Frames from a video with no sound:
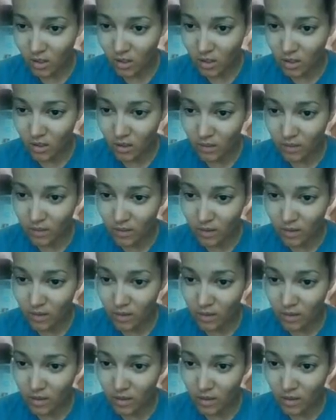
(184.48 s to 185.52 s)
of
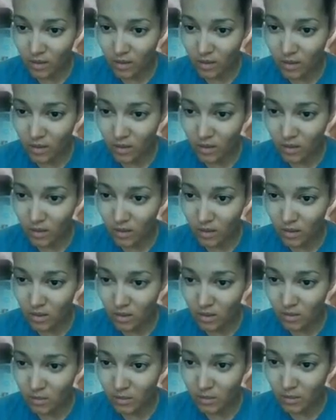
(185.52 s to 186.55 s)
the
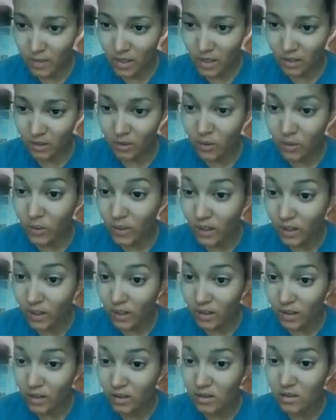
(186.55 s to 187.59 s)

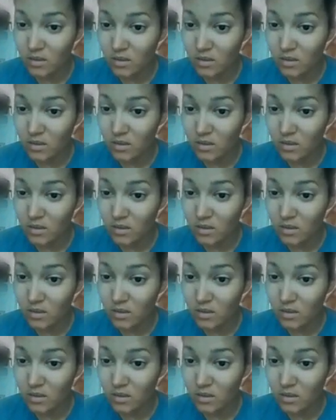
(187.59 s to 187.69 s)
spermatogonia,